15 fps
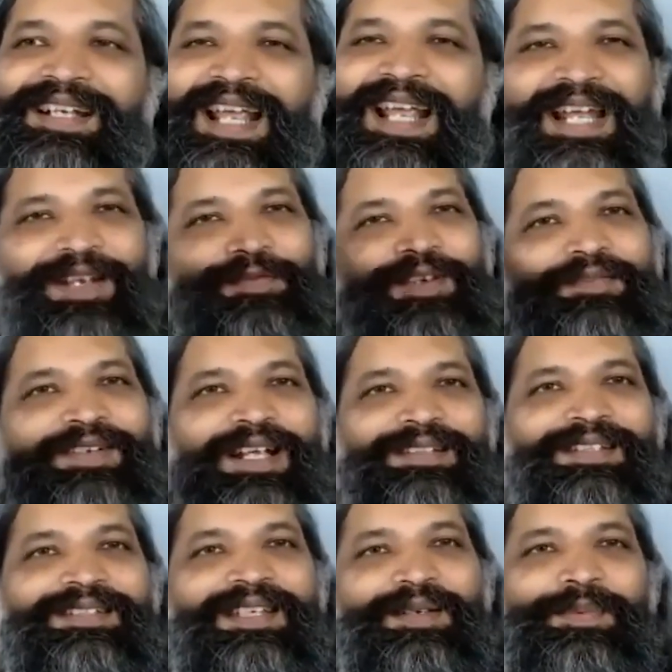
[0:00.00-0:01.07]
And if you've done
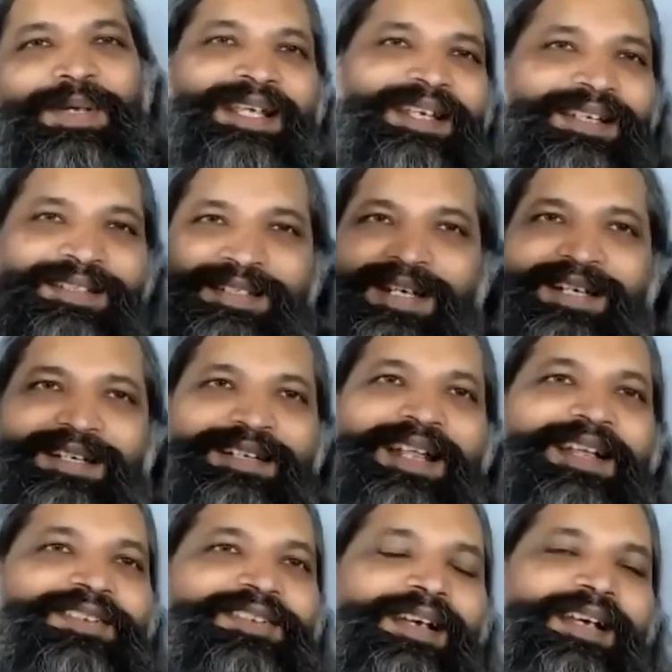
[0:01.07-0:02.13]
this in waking state,
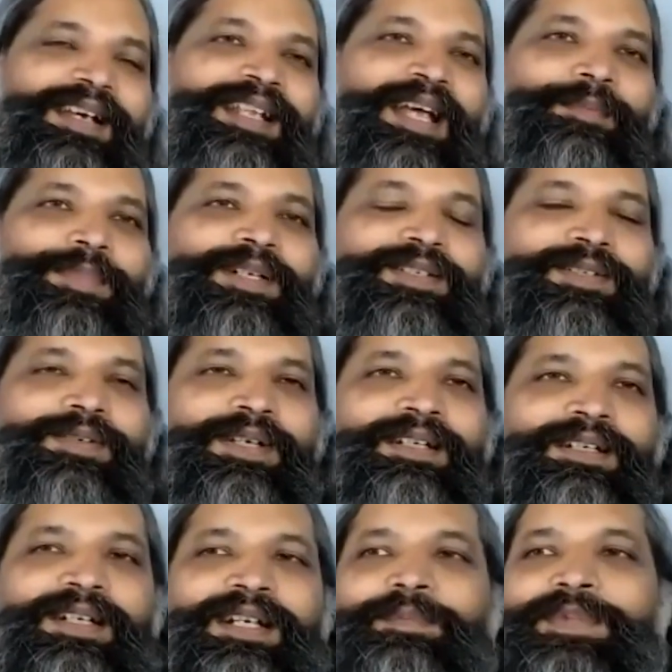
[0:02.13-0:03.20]
naturally it happens during
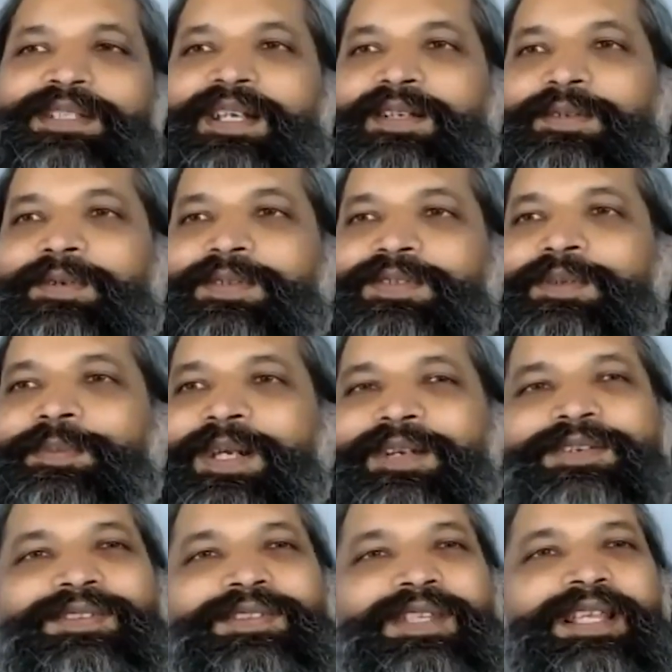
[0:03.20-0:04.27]
dream state also,
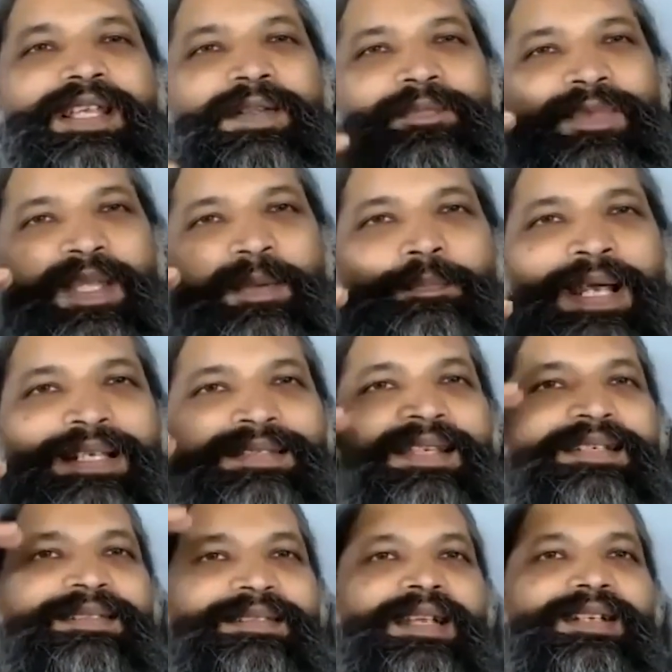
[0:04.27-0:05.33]
because the
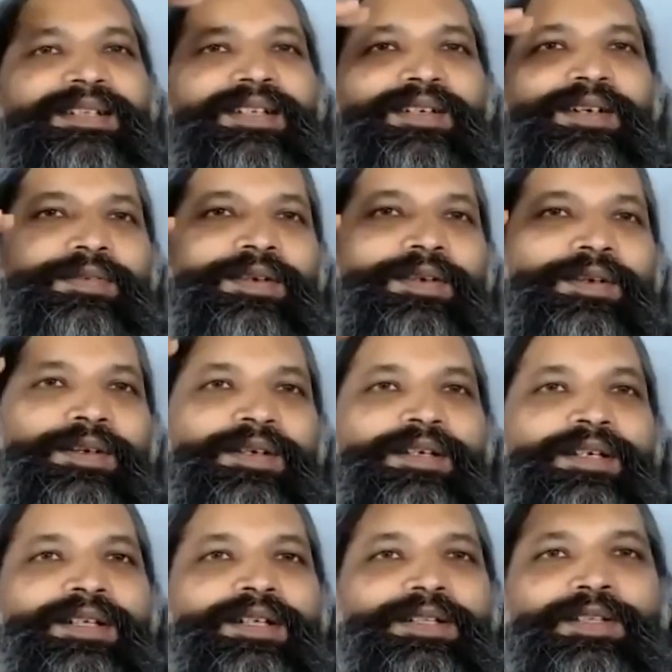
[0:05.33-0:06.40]
basic center of your
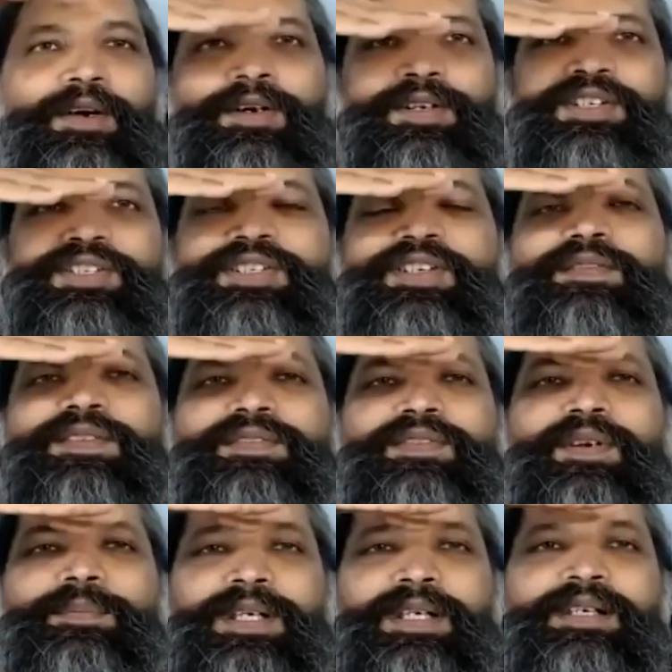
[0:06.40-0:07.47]
thought shifts
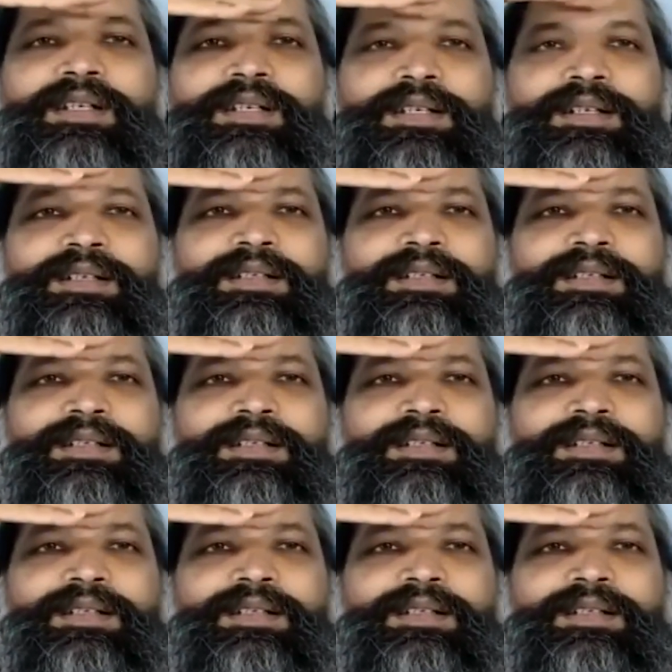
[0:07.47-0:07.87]
from here